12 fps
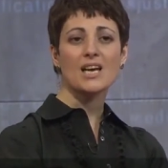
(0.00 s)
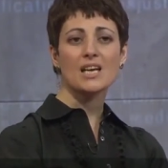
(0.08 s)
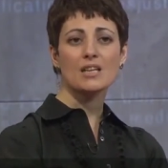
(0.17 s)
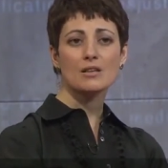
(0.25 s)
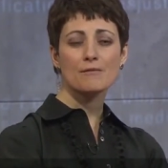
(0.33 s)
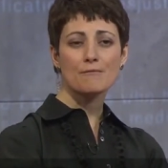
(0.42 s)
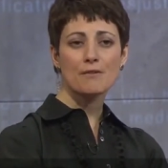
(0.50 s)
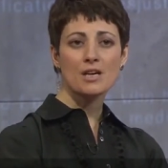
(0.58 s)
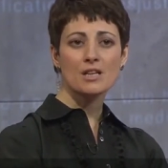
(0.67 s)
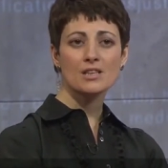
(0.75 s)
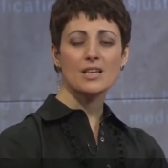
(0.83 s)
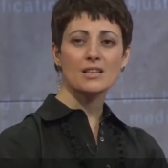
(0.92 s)
and they
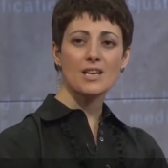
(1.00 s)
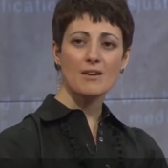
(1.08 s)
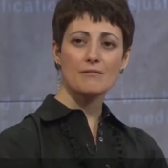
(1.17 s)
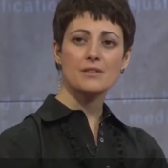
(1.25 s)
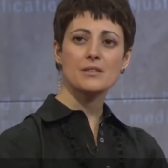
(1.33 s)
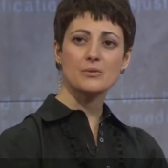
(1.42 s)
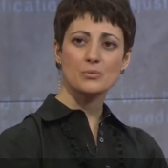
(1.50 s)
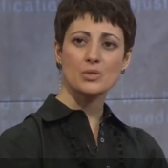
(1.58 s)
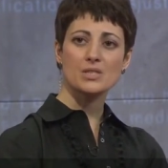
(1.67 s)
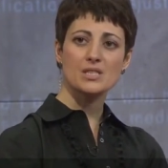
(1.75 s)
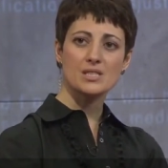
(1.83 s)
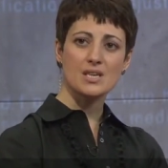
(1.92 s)
felt that everything
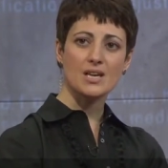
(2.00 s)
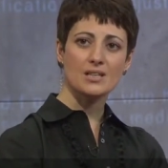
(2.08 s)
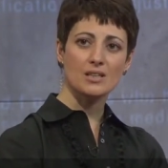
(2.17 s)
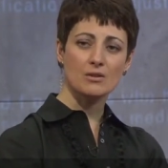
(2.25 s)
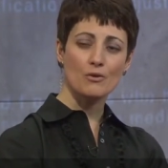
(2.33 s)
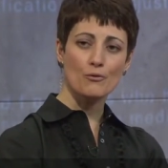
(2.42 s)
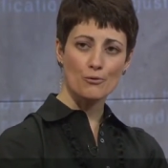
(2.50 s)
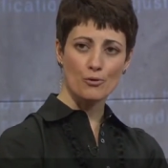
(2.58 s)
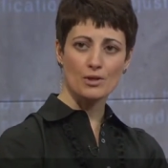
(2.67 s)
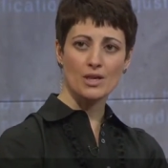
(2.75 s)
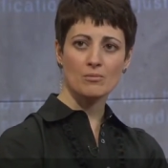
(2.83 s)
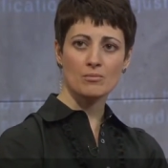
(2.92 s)
was decided
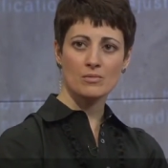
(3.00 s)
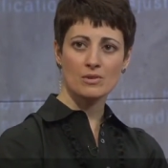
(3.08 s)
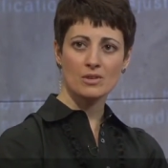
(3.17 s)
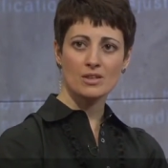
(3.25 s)
for them